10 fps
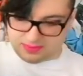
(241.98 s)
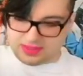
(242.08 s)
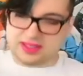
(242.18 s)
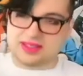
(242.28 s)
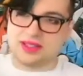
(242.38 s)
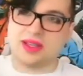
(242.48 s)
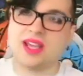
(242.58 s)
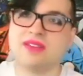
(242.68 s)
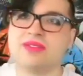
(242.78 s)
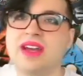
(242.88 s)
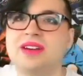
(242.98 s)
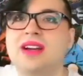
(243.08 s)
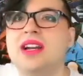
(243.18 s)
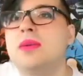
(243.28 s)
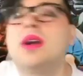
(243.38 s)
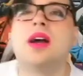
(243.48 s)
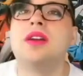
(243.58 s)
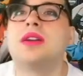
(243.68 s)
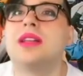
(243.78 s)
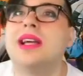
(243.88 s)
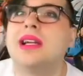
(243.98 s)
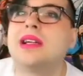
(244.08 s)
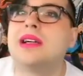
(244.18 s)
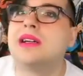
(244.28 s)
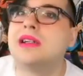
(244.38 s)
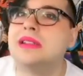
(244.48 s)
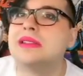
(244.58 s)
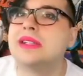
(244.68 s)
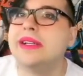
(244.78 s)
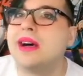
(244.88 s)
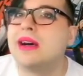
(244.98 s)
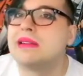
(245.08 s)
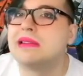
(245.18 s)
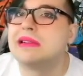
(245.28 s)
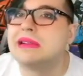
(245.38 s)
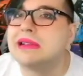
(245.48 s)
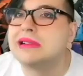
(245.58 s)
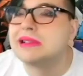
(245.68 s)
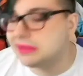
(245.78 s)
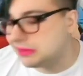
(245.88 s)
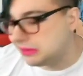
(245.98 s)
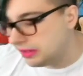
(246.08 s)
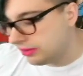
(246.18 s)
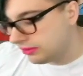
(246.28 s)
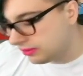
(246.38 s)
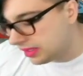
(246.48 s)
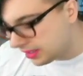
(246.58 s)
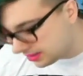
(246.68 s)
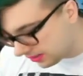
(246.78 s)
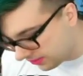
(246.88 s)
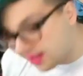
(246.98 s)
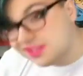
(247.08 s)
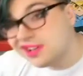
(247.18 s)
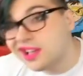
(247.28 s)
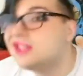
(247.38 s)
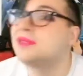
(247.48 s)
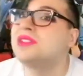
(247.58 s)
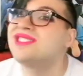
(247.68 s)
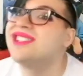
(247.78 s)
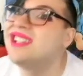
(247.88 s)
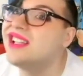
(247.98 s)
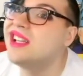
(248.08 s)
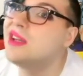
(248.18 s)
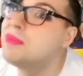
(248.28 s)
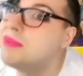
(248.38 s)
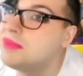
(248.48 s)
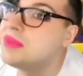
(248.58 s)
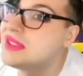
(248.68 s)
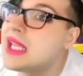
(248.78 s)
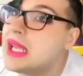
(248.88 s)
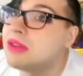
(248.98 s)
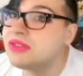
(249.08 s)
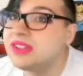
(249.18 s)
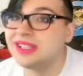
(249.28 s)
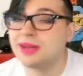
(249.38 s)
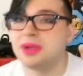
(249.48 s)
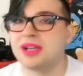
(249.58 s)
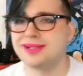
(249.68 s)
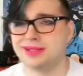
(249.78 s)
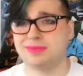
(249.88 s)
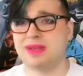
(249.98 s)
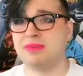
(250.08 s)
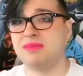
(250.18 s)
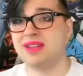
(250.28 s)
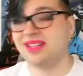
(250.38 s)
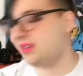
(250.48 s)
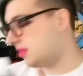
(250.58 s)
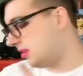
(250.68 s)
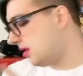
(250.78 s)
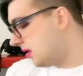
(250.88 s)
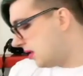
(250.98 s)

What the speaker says: because you can't find her anywhere under $100. And like I said, for $100 I'm just gonna get a scale figure. I'm not gonna spend my money on